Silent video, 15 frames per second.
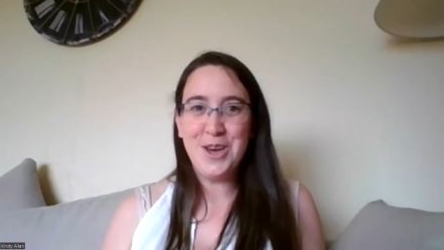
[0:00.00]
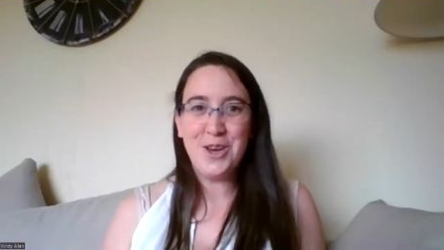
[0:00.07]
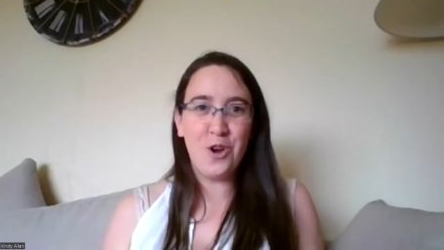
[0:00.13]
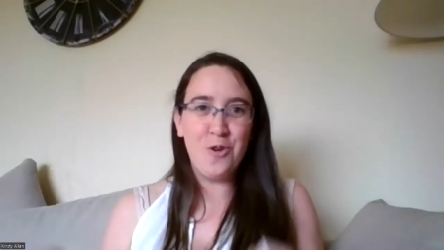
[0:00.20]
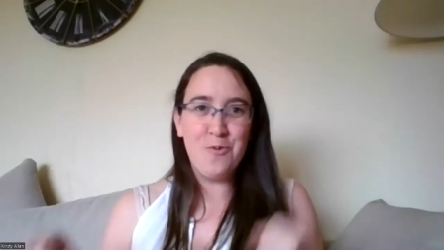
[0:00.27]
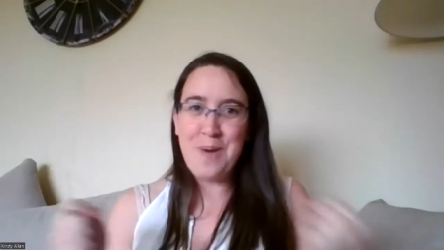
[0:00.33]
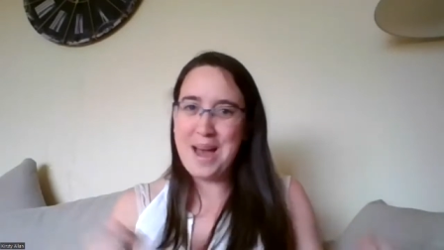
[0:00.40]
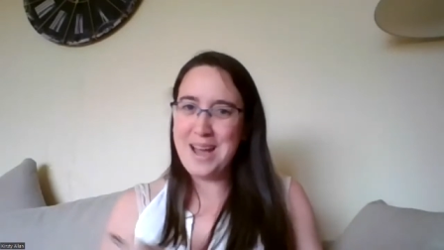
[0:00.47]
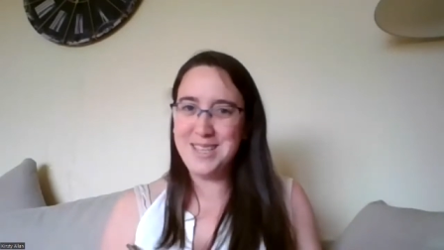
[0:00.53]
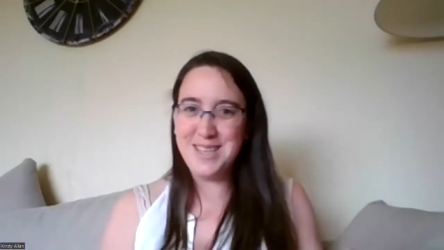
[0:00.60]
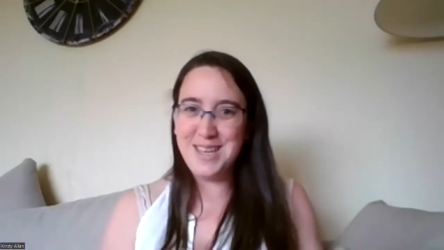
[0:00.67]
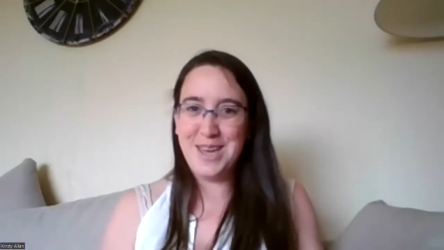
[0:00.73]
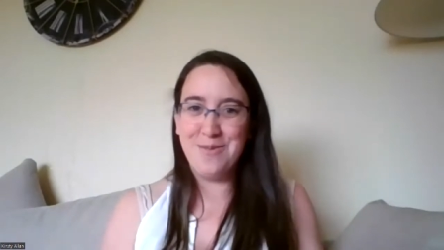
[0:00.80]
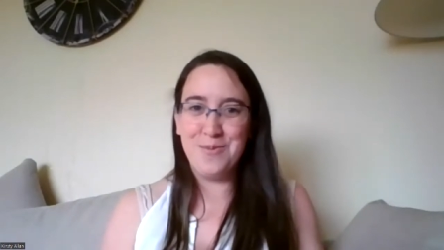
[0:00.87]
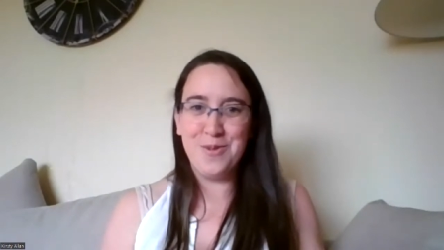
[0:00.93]
go back to
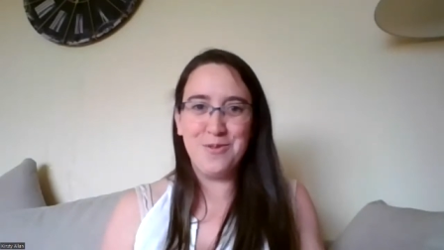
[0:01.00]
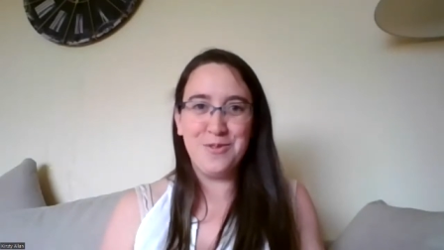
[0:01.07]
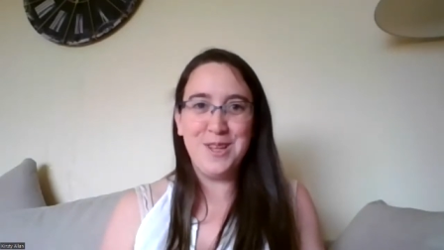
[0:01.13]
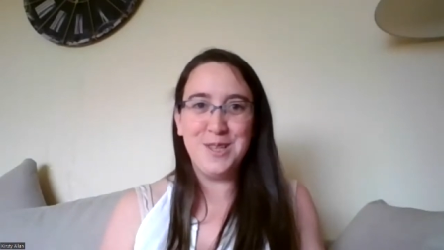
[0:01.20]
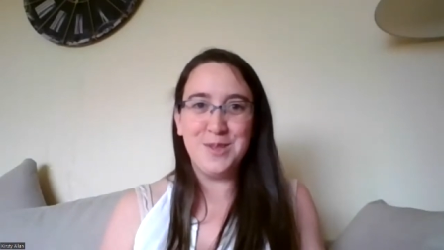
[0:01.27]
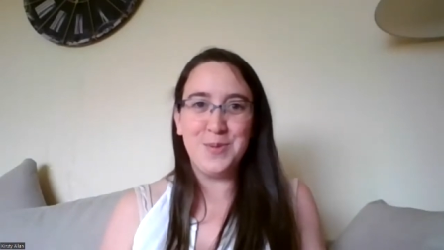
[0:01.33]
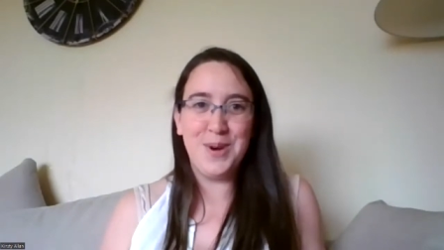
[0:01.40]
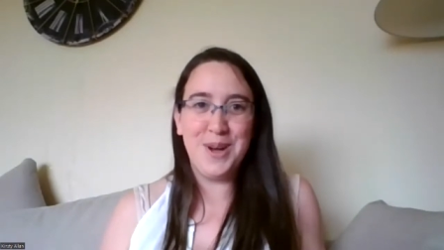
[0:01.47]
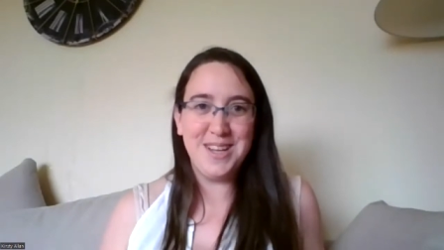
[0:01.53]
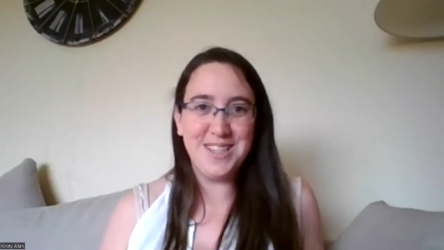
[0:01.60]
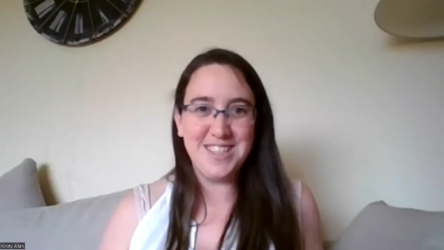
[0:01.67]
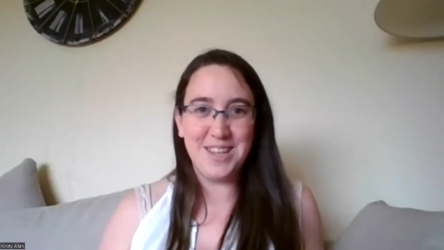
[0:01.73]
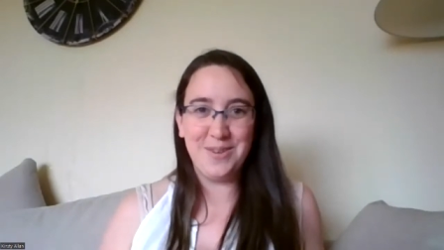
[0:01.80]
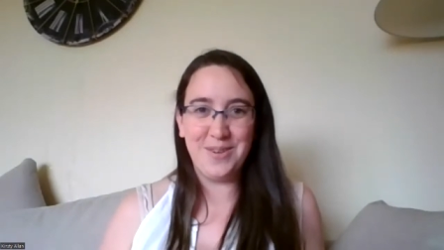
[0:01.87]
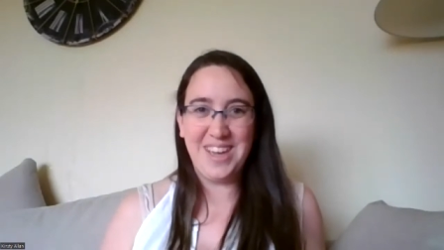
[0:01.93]
him with these words
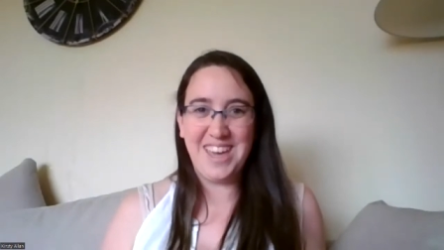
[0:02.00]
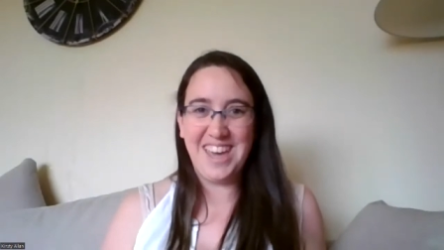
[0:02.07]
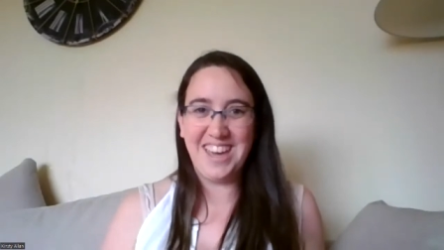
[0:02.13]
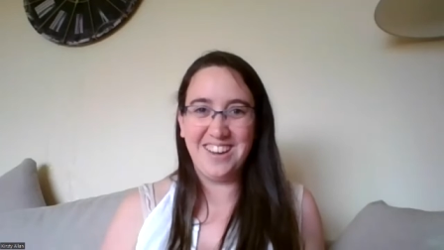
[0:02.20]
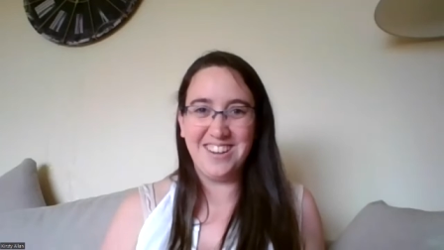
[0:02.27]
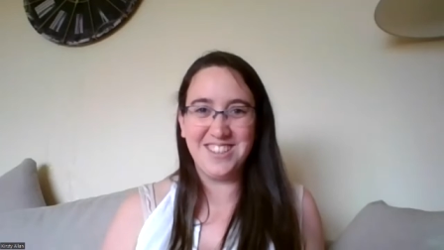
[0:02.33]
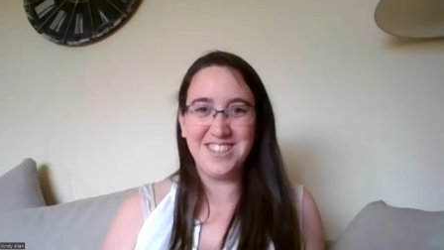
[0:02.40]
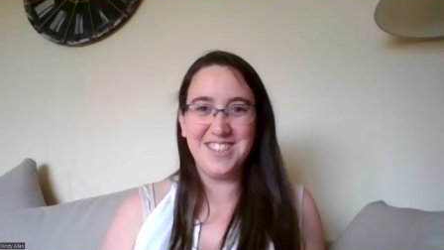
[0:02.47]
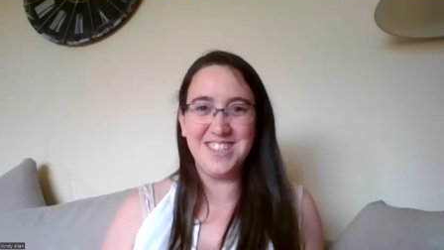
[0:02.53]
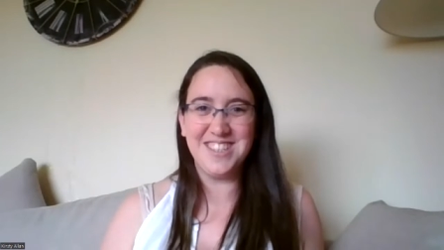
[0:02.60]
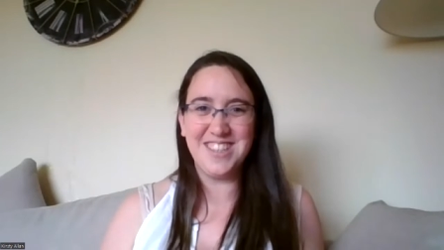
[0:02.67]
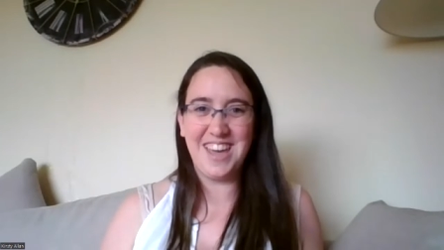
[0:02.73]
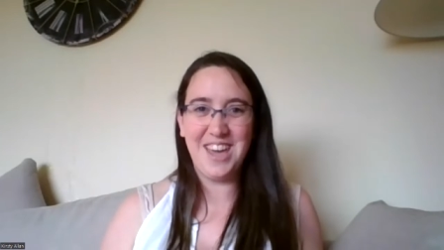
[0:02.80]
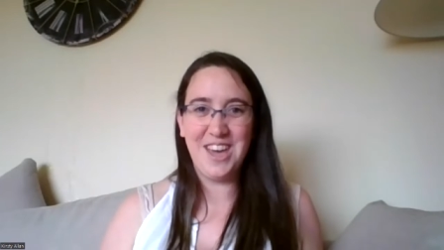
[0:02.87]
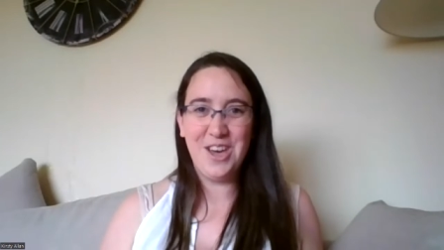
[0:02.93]
that we hear just to
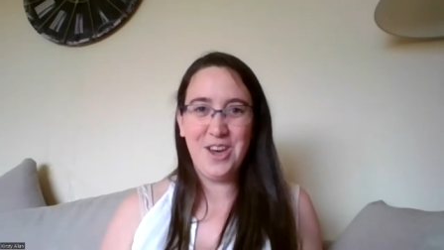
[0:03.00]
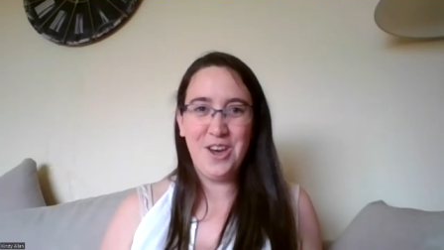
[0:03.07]
say